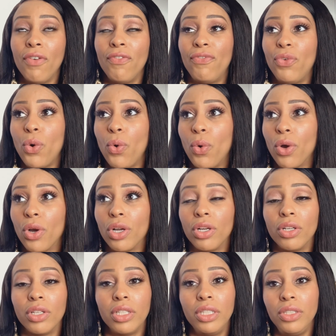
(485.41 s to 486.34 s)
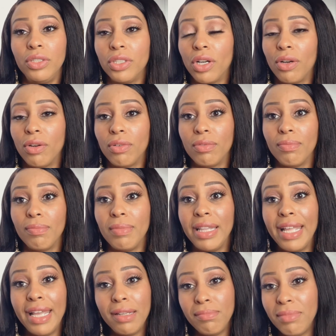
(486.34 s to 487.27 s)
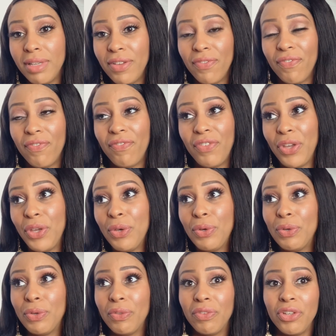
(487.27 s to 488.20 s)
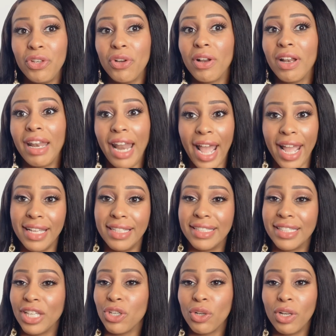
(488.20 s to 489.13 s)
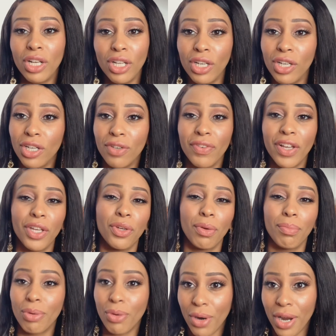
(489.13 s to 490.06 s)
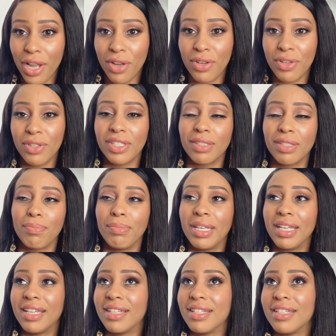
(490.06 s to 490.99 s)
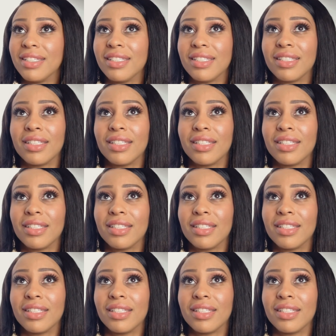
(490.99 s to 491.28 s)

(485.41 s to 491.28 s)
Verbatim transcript: for you know let me feel your lights and your love and your prayers because